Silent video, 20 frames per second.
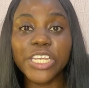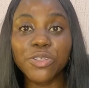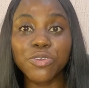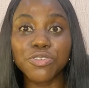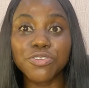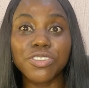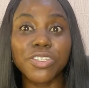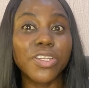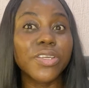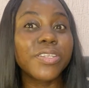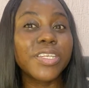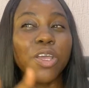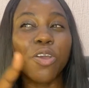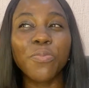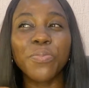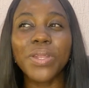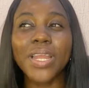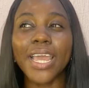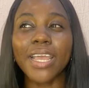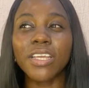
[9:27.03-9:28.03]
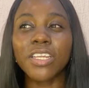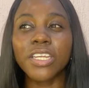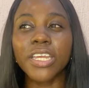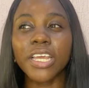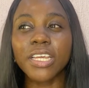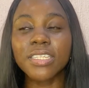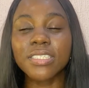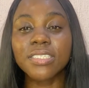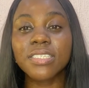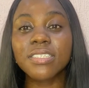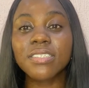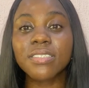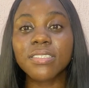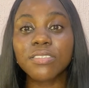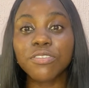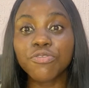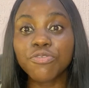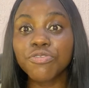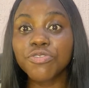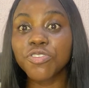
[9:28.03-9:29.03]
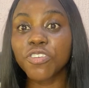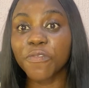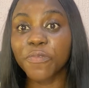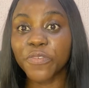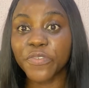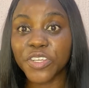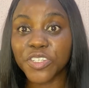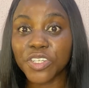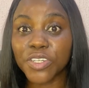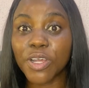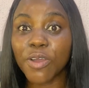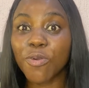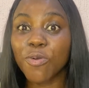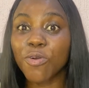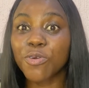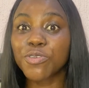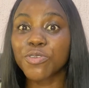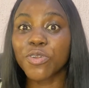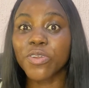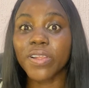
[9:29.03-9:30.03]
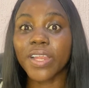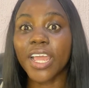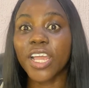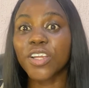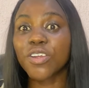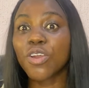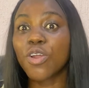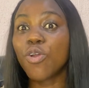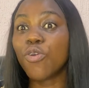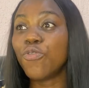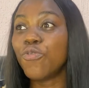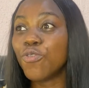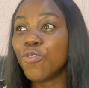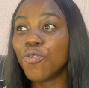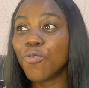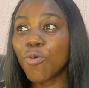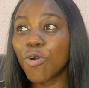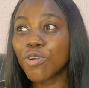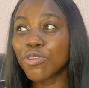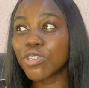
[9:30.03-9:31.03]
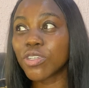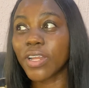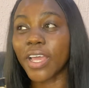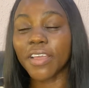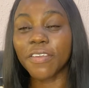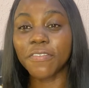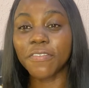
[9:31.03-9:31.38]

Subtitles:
notes, you know, there will be like, there's this rules of professional conduct, like rule 1 to like